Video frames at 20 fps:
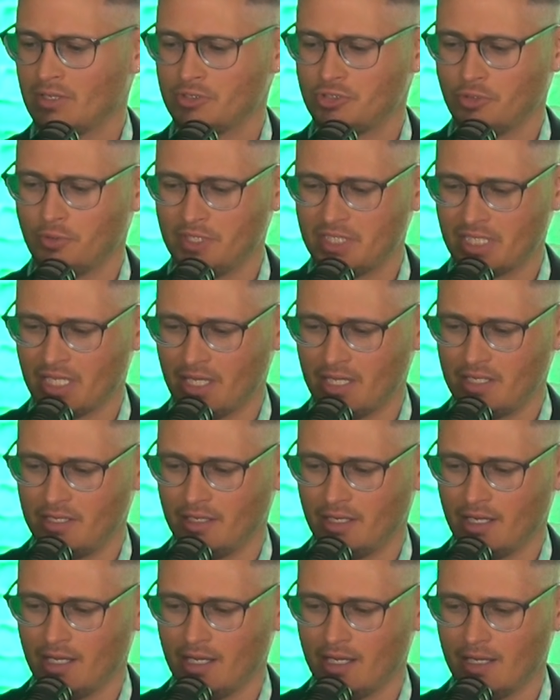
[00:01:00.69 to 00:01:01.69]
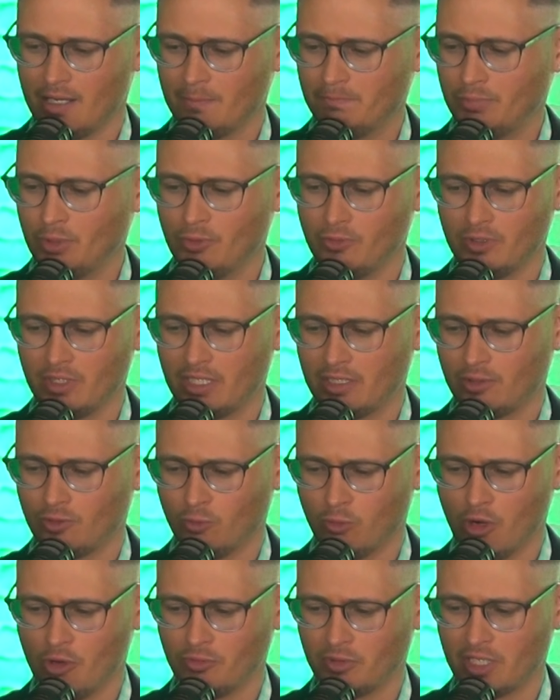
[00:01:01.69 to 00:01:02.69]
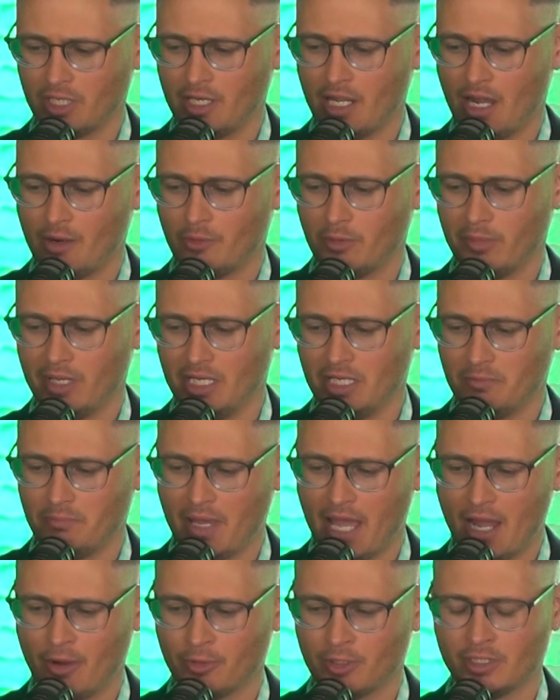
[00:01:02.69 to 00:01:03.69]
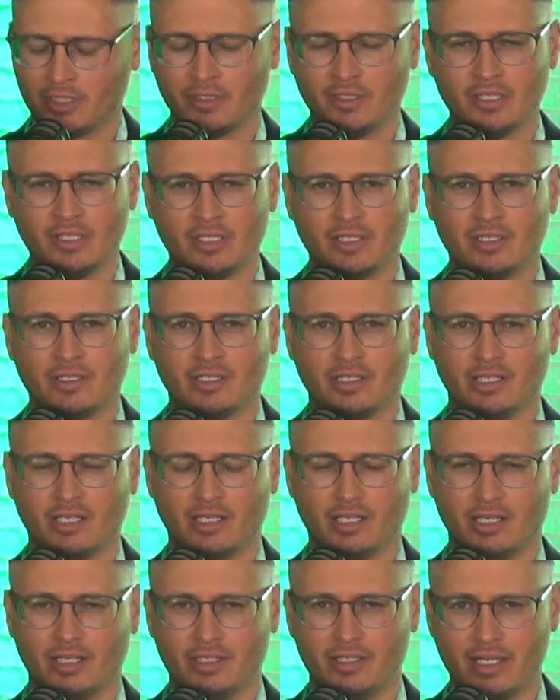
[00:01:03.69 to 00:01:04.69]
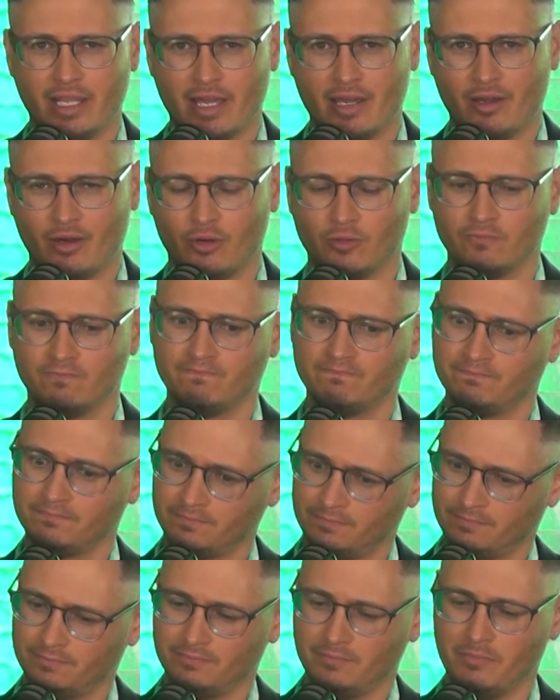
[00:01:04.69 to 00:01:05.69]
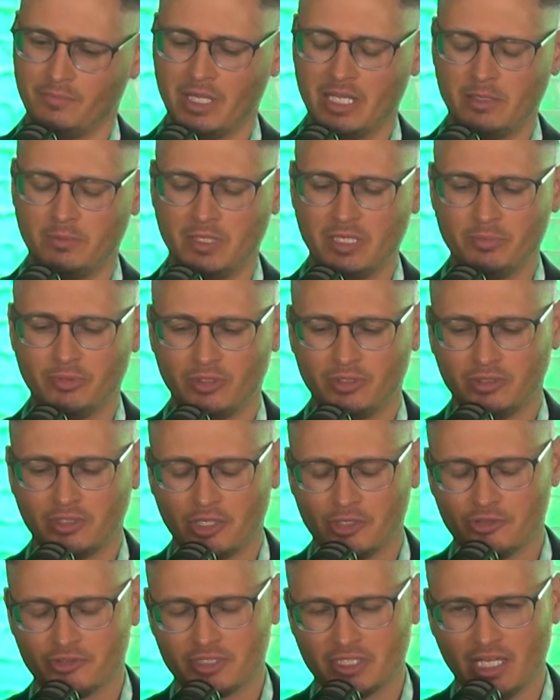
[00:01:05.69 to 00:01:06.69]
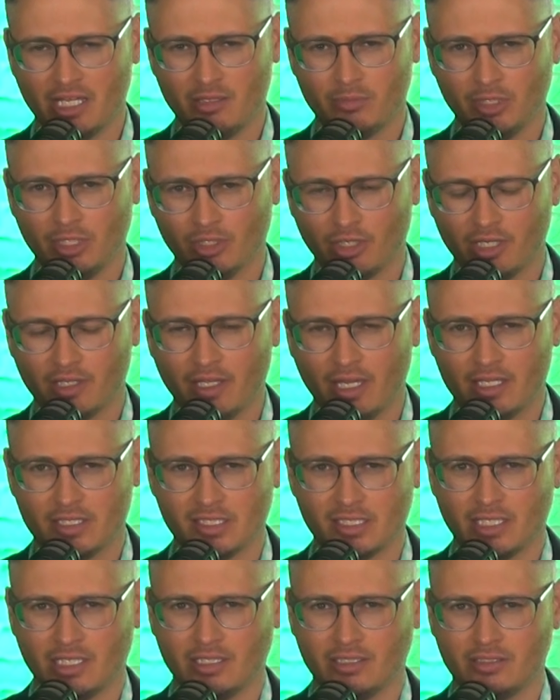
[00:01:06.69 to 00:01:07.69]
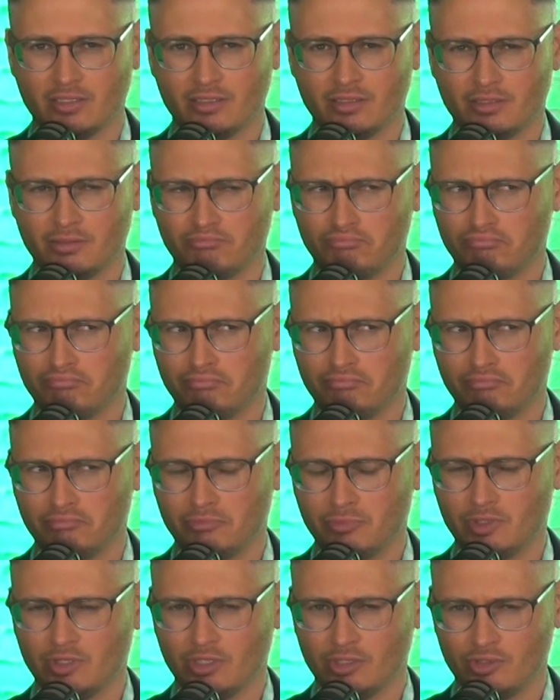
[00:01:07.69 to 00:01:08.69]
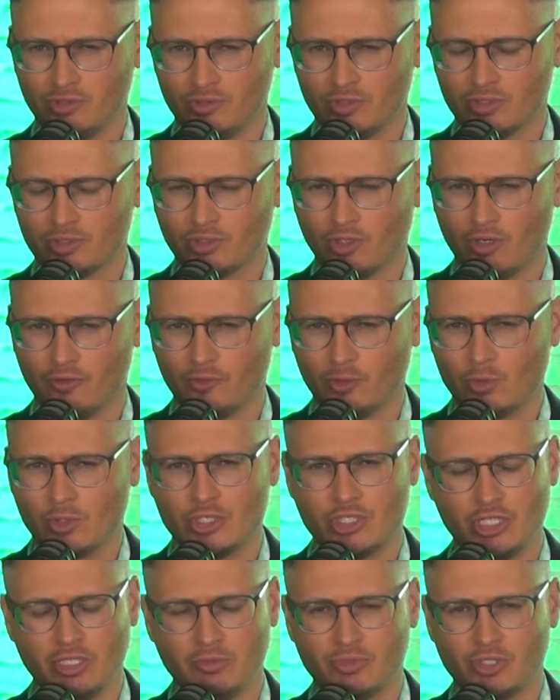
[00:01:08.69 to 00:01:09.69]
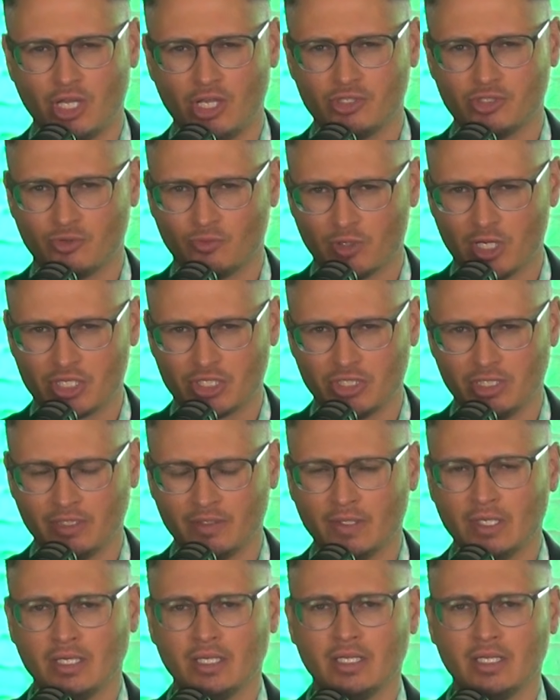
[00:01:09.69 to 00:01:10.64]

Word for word: So he said, Putin, quote, cannot remain in power. Now, many people, understandably, look at that and say, did you just call for regime change in Russia?